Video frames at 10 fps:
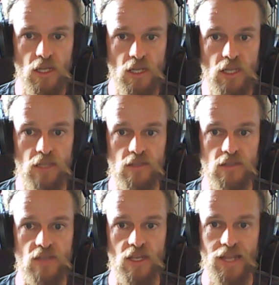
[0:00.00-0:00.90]

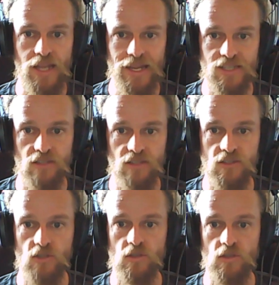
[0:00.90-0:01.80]
is an excellent
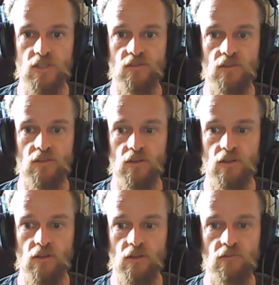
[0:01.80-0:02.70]
choice
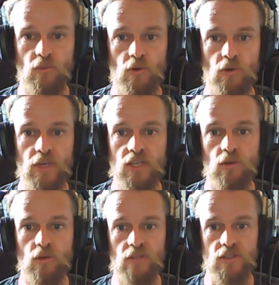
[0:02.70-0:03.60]
for marine
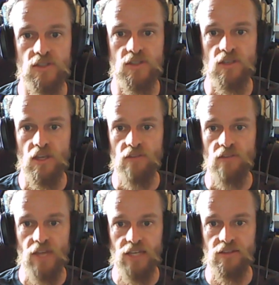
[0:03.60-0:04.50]
equivalents
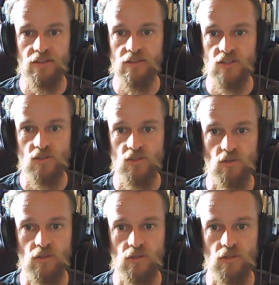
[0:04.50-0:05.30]
for anything that's strong.